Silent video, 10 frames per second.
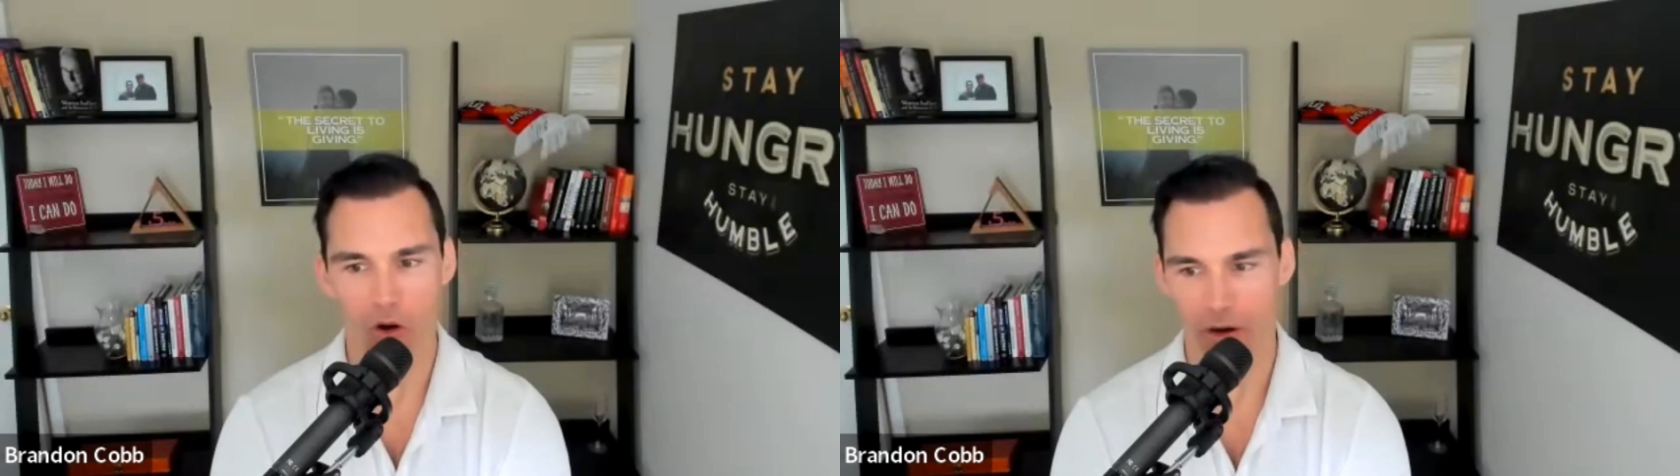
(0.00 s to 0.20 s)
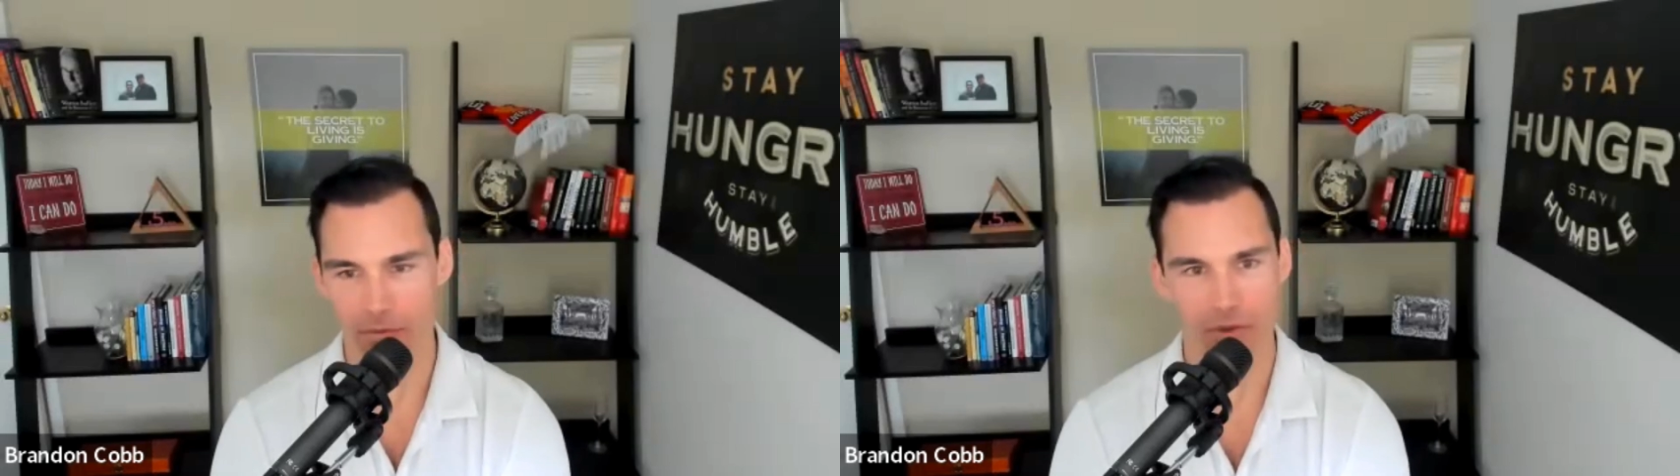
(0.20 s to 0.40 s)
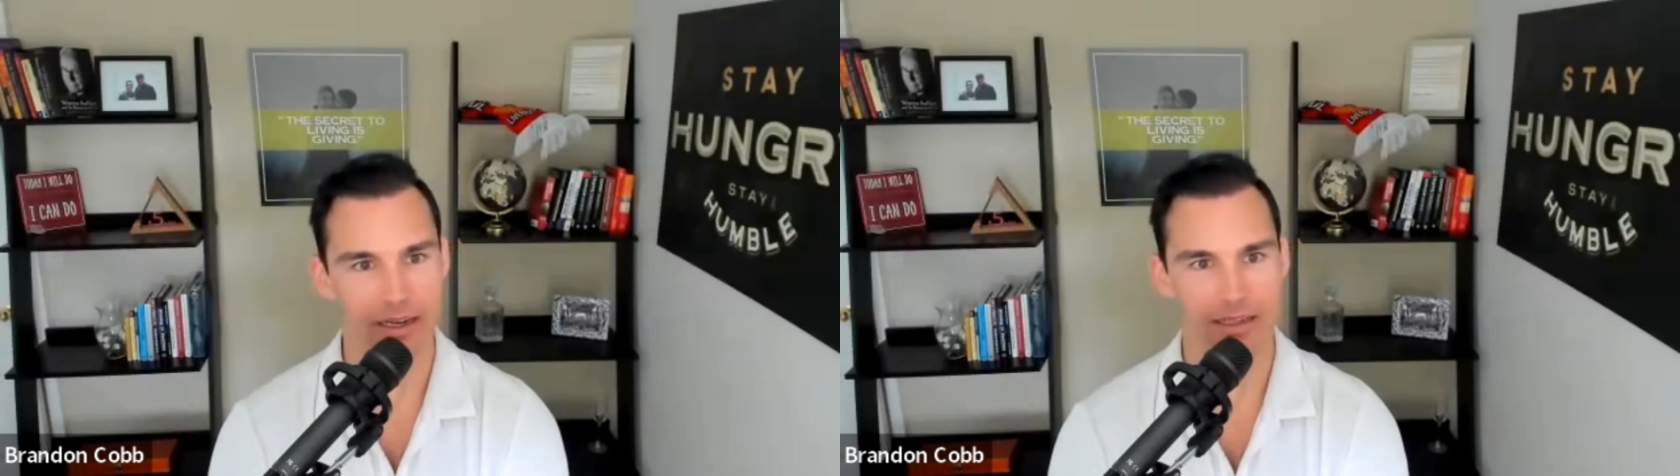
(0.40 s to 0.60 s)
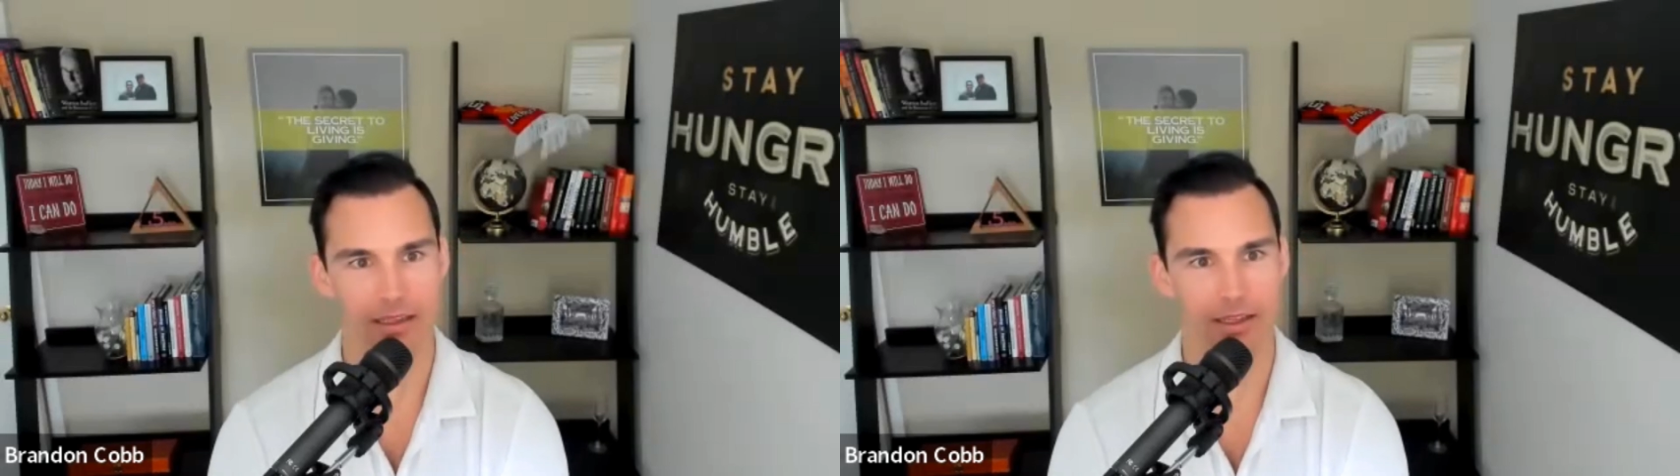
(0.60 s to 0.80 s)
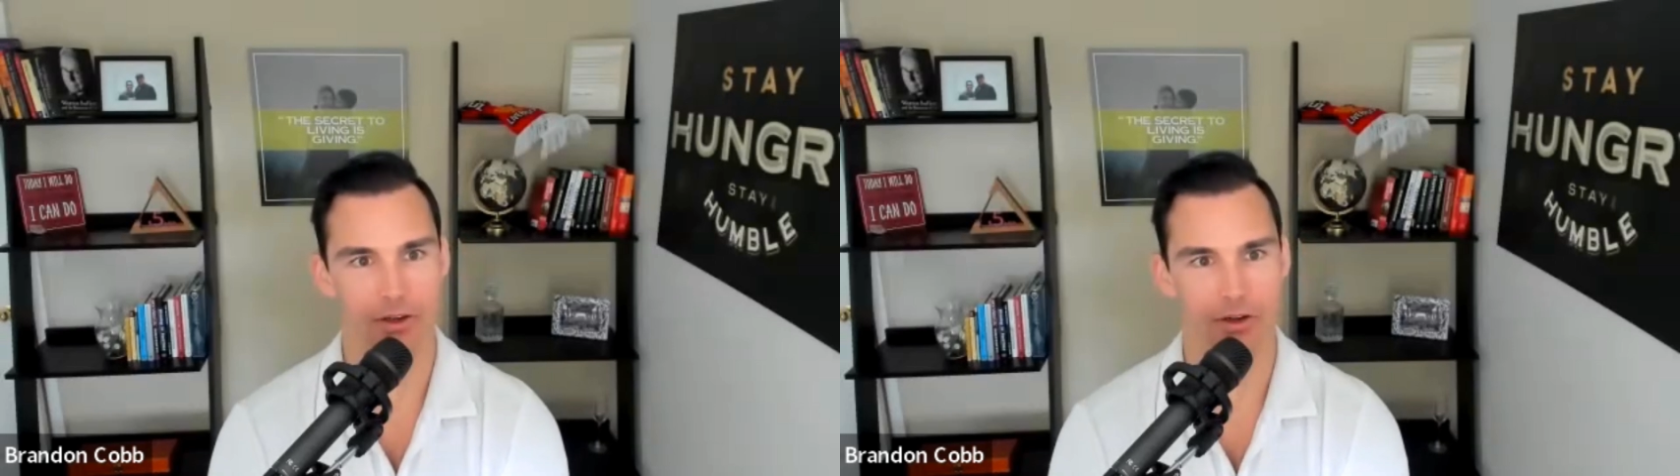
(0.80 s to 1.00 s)
hard
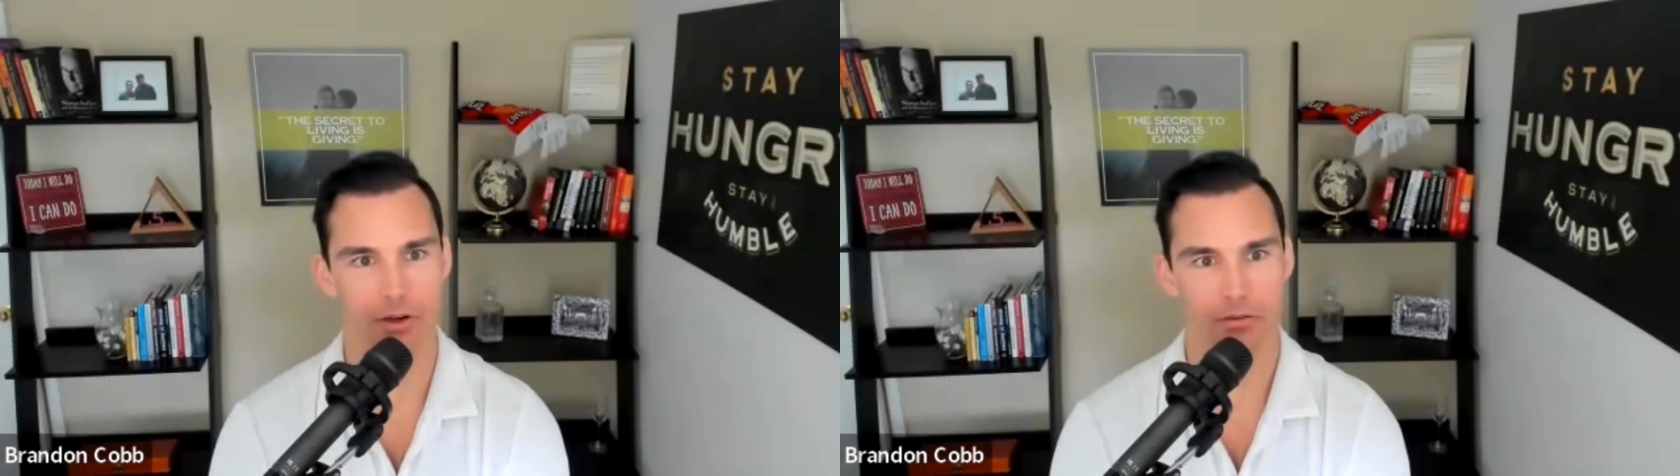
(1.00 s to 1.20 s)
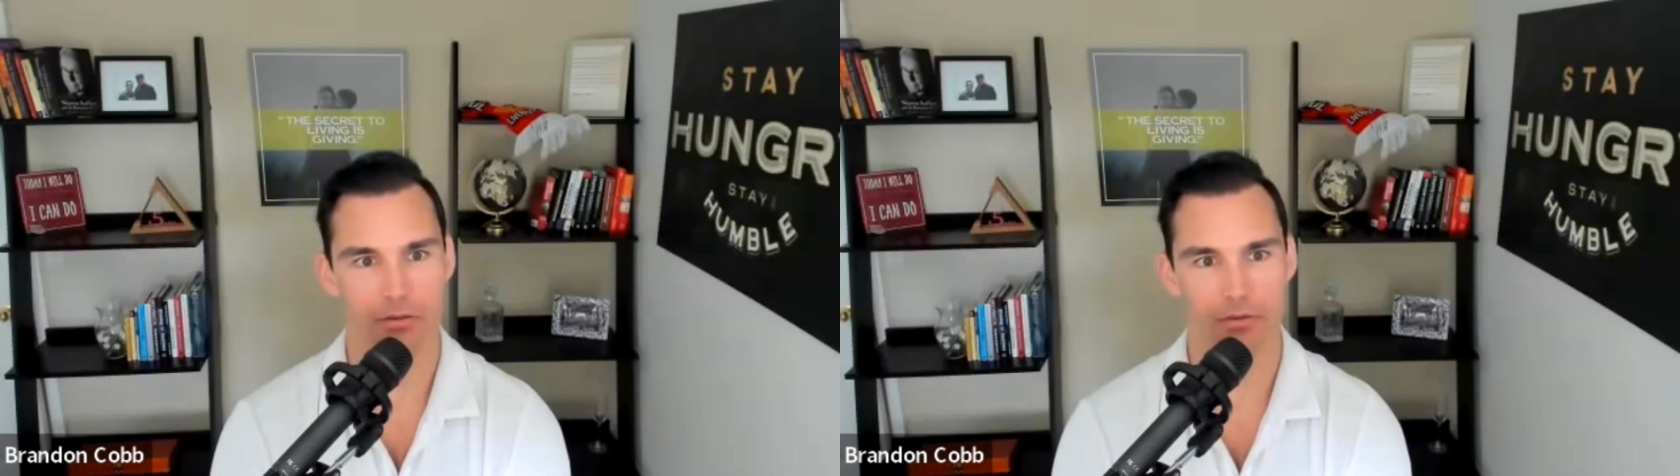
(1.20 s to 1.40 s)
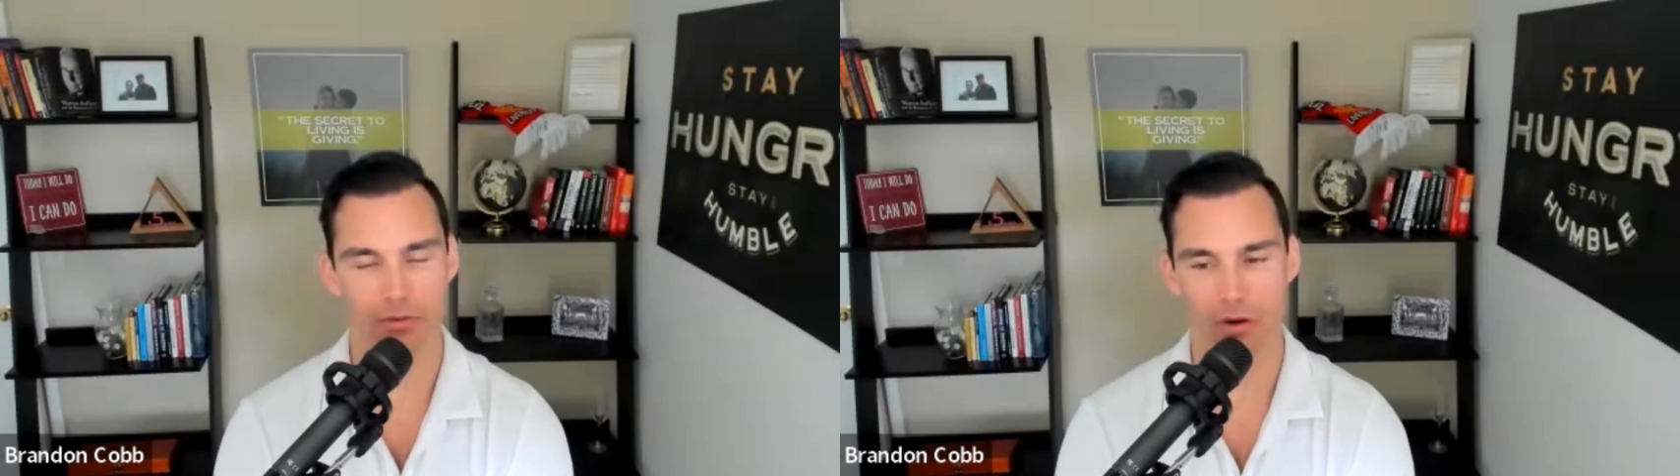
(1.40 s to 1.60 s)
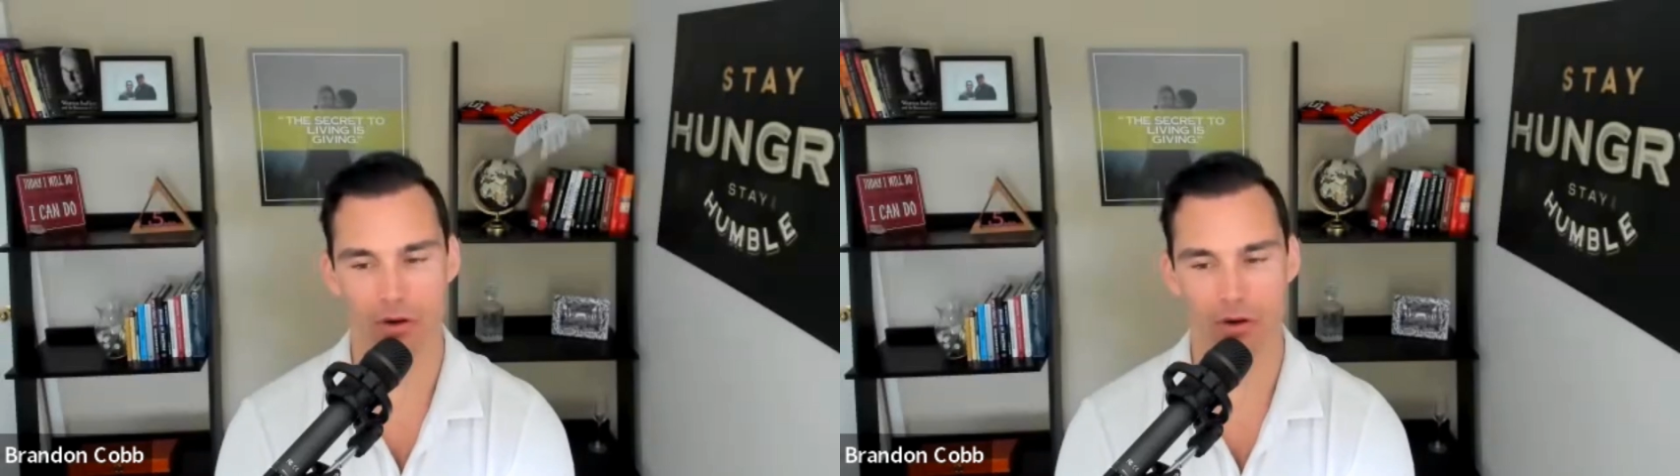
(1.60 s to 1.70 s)
money lender